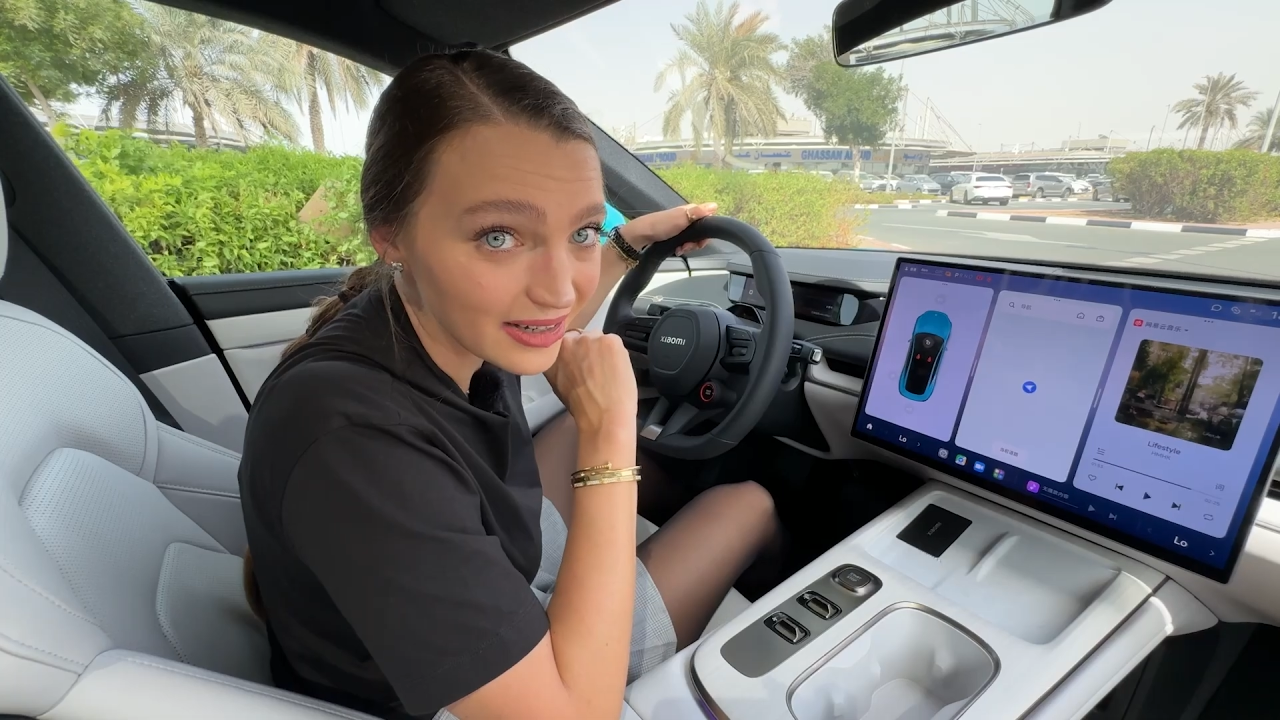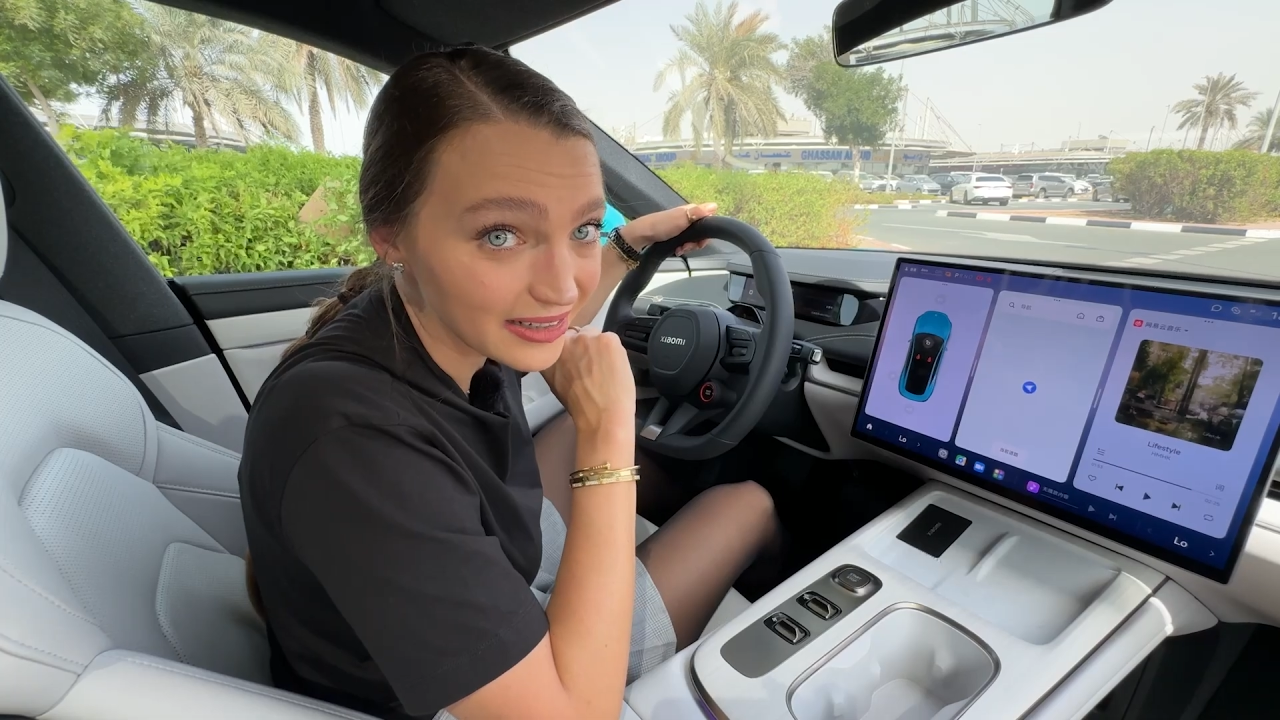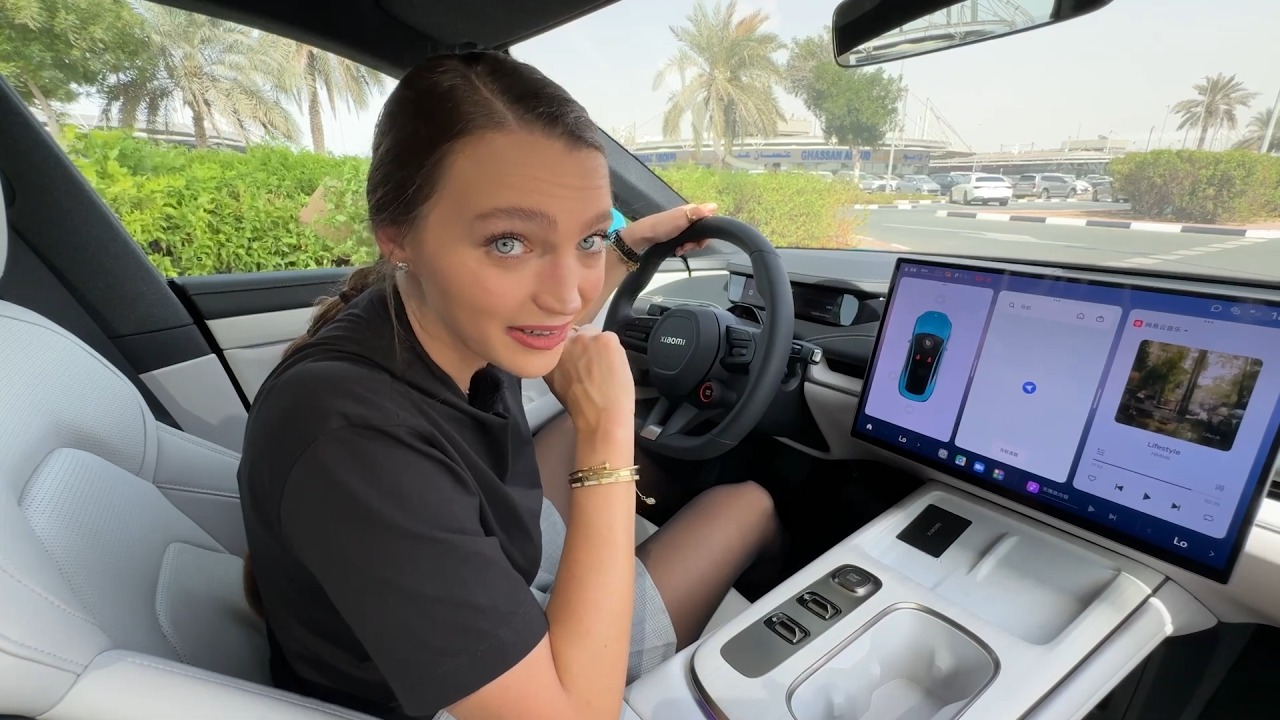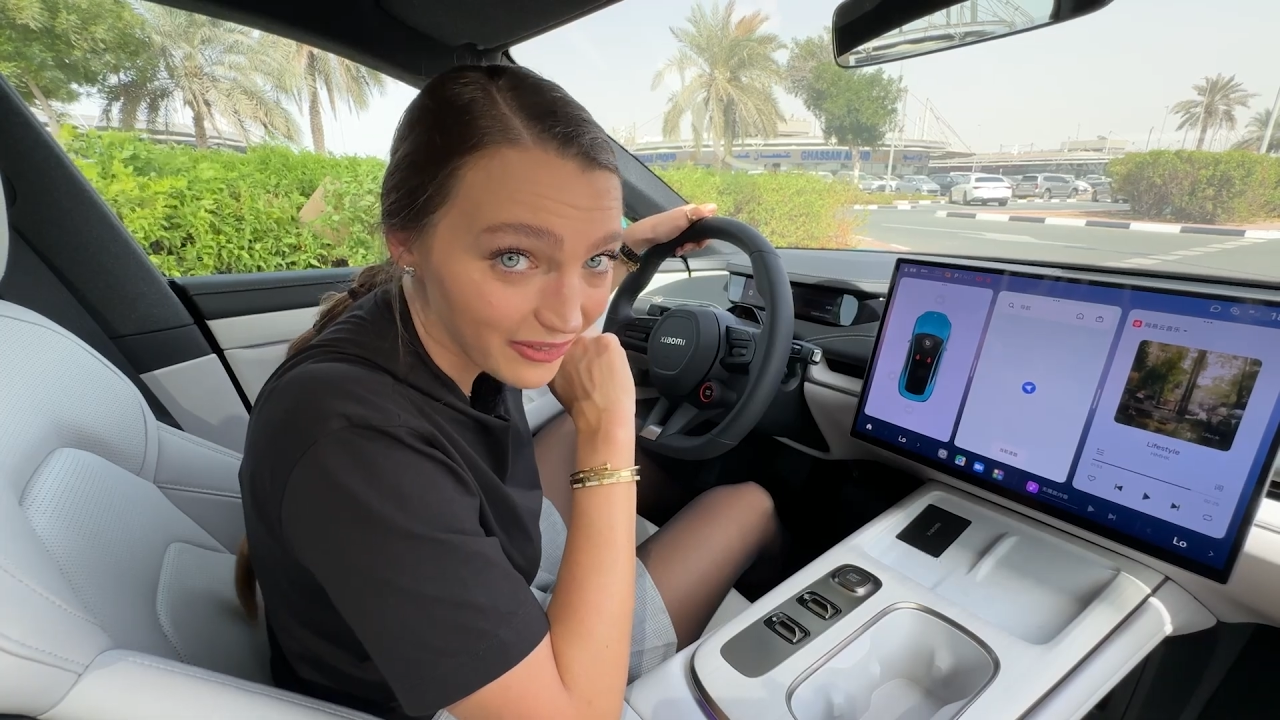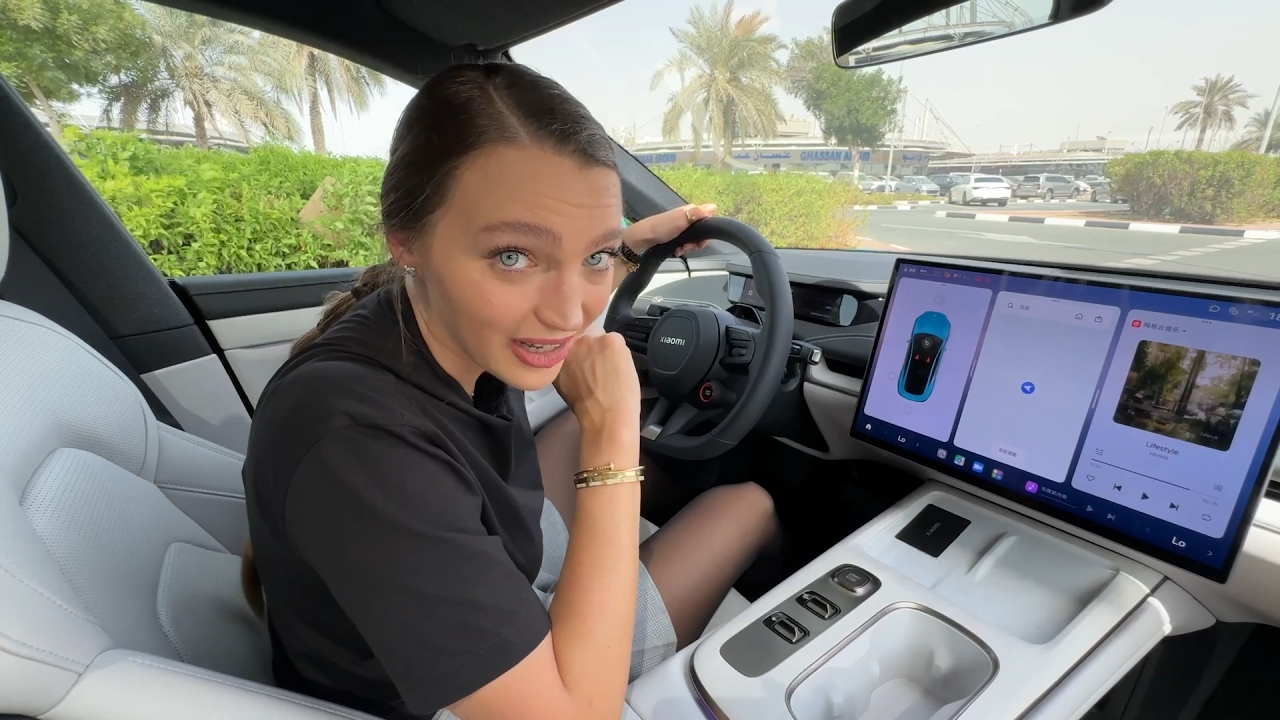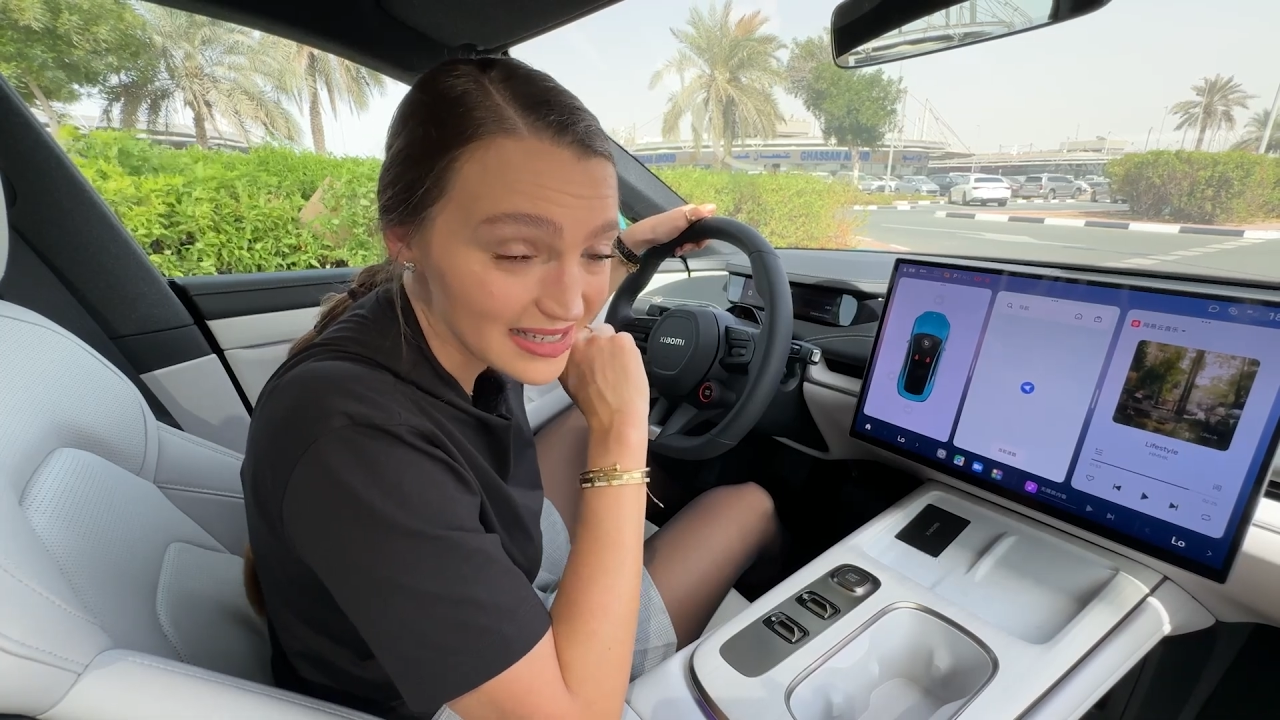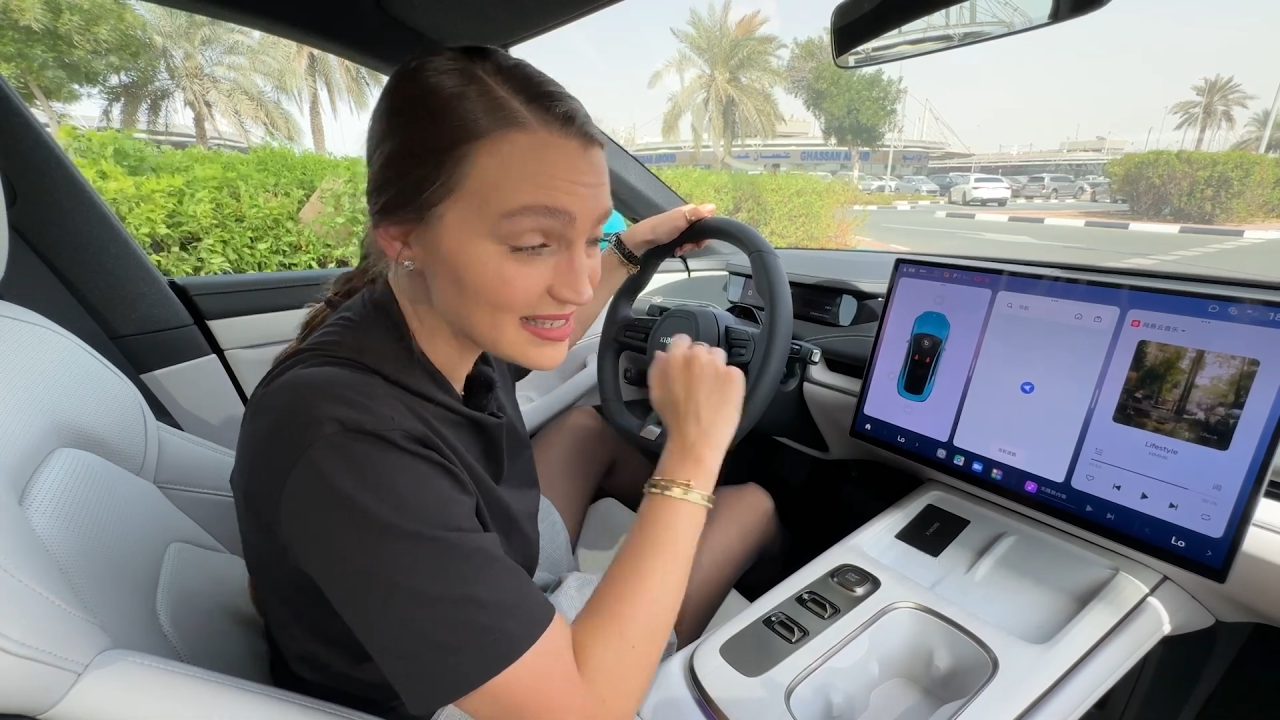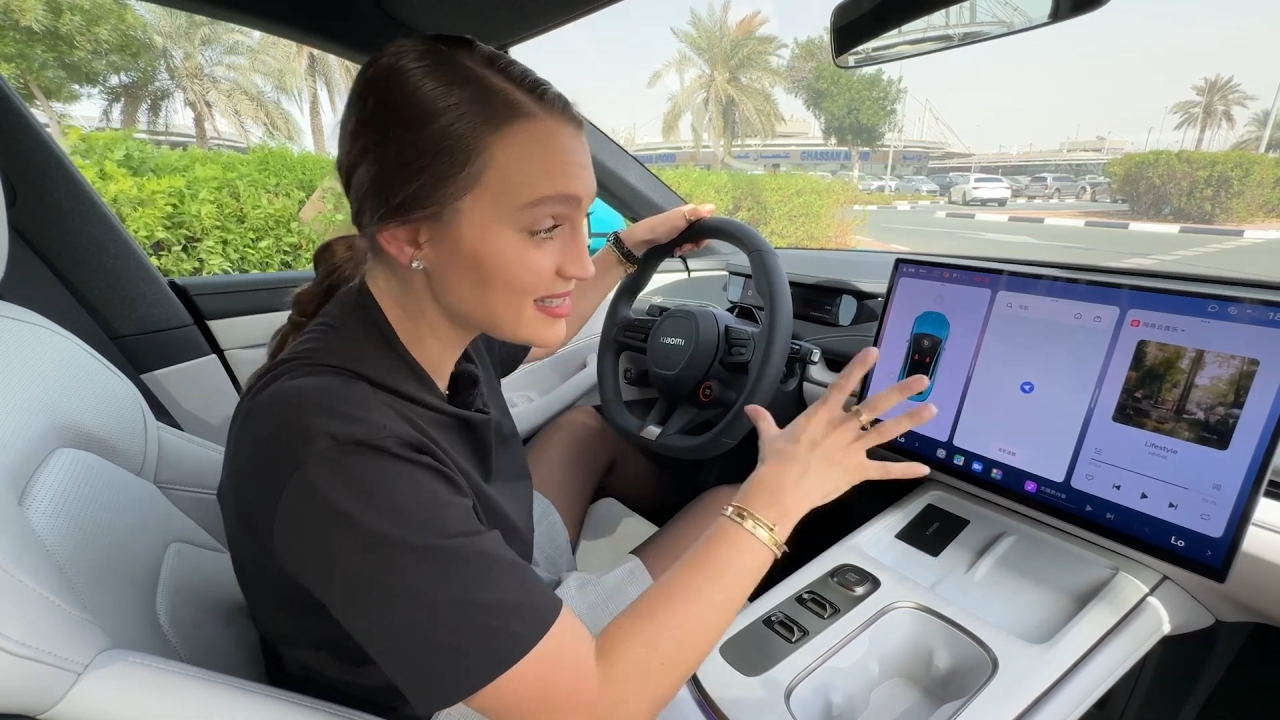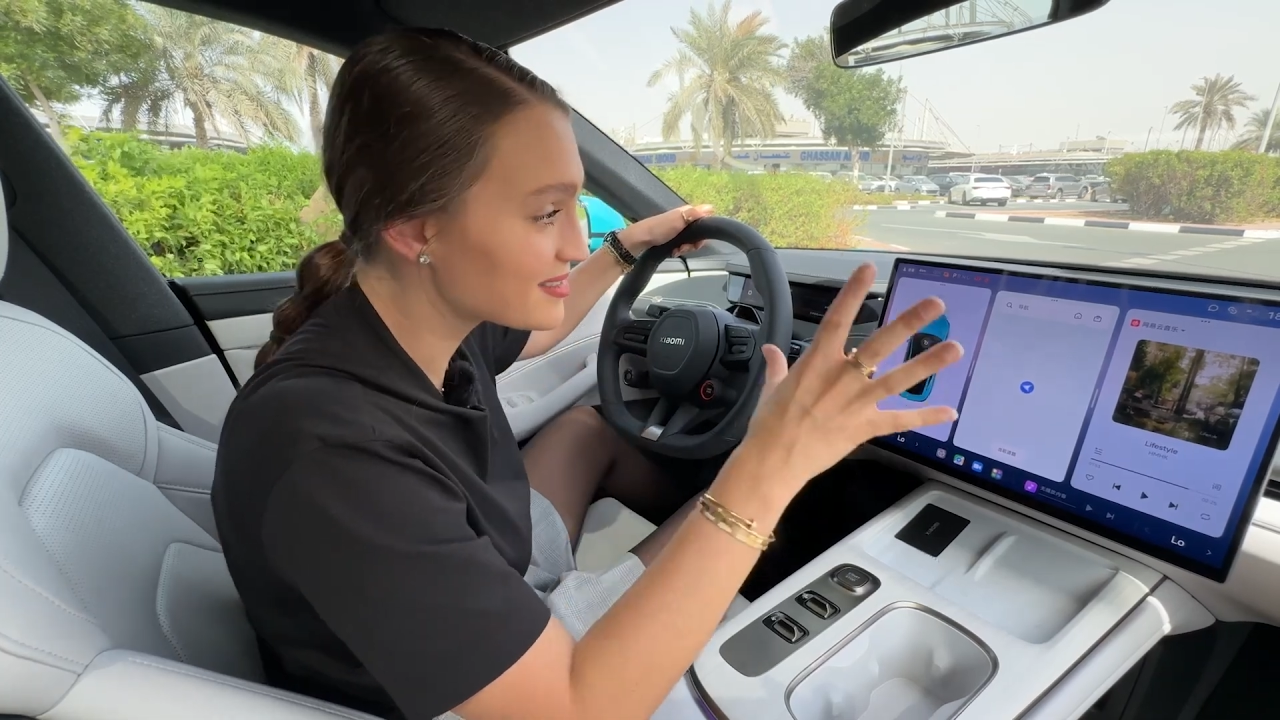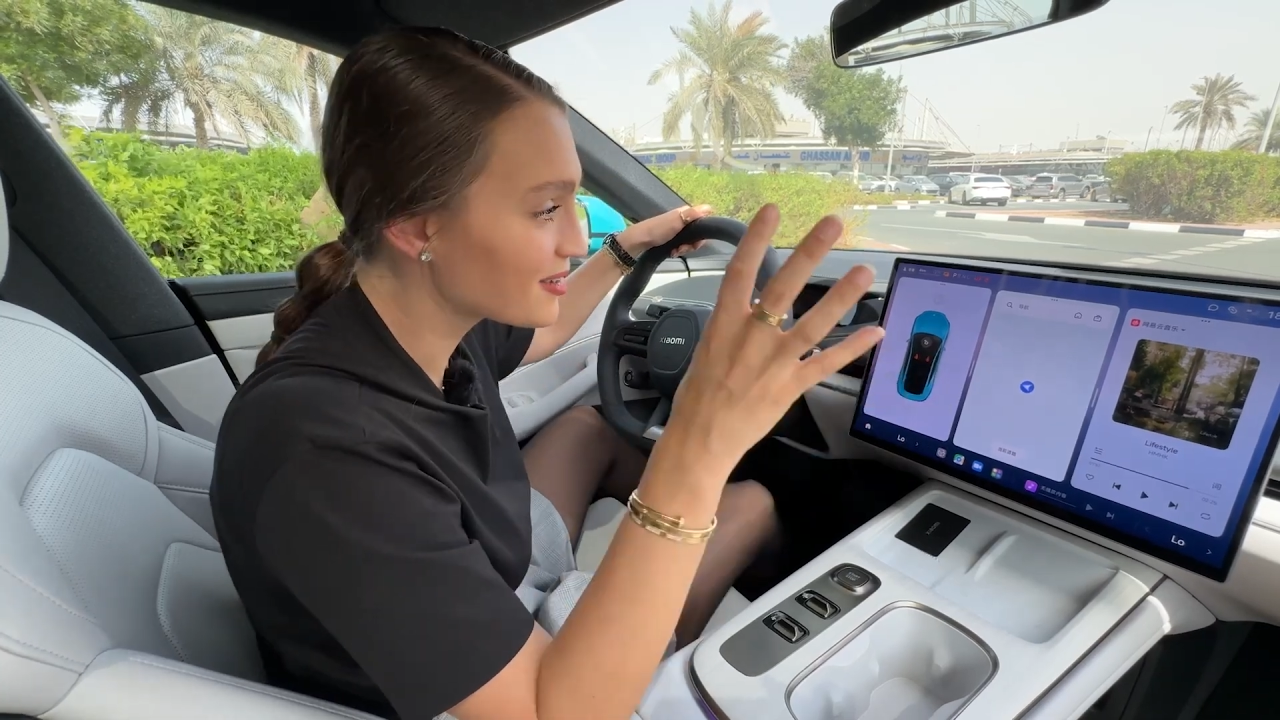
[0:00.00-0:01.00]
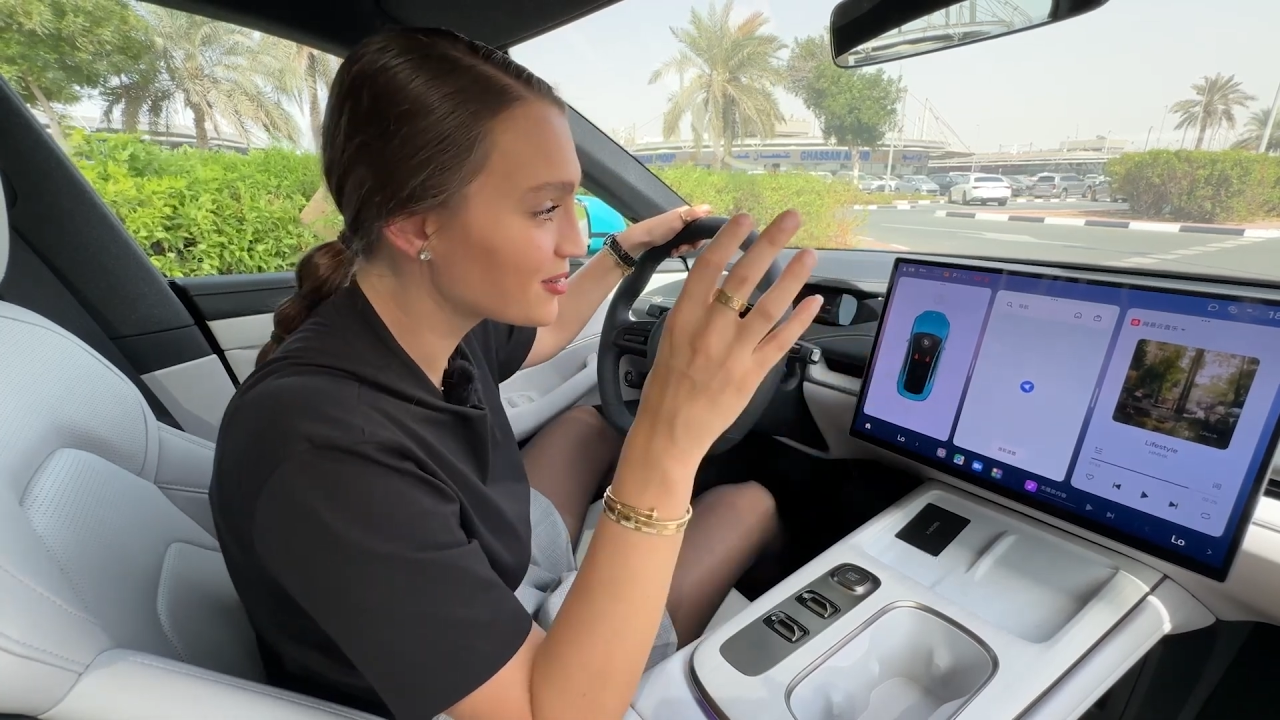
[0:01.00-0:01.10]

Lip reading: and devices